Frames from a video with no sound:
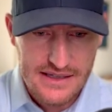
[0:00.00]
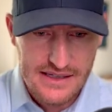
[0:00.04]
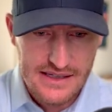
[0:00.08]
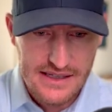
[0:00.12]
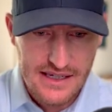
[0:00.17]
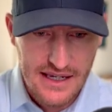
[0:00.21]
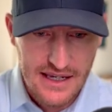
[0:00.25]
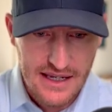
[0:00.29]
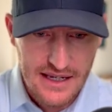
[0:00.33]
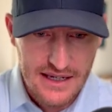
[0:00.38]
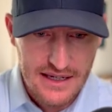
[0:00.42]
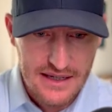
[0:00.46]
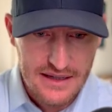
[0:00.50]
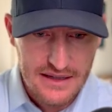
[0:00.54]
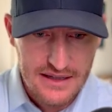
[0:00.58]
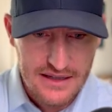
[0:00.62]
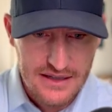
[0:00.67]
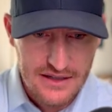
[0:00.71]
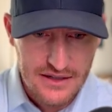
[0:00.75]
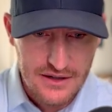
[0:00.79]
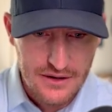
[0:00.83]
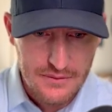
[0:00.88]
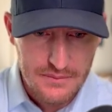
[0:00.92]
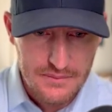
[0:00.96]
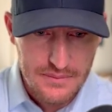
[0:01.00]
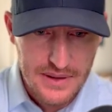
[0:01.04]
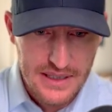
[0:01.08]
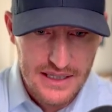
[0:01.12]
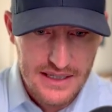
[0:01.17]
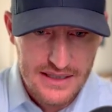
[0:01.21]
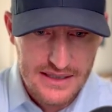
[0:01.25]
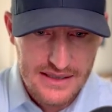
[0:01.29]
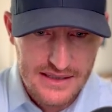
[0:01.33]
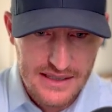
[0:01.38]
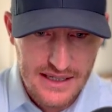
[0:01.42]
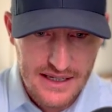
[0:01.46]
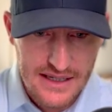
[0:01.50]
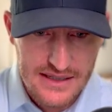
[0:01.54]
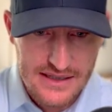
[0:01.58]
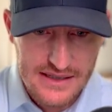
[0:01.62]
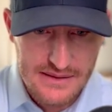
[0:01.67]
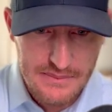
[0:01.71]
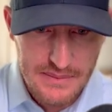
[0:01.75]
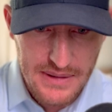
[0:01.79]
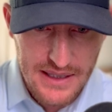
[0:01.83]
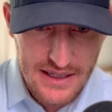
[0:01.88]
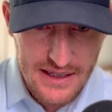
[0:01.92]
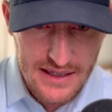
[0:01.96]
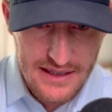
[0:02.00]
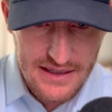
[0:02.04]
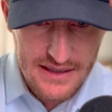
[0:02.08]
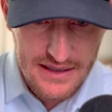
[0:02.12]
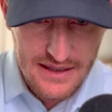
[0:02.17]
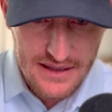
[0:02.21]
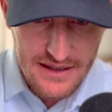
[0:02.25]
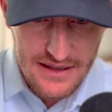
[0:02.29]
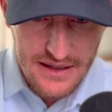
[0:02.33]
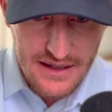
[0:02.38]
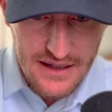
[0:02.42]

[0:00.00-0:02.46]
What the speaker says: say, you know, Beast has been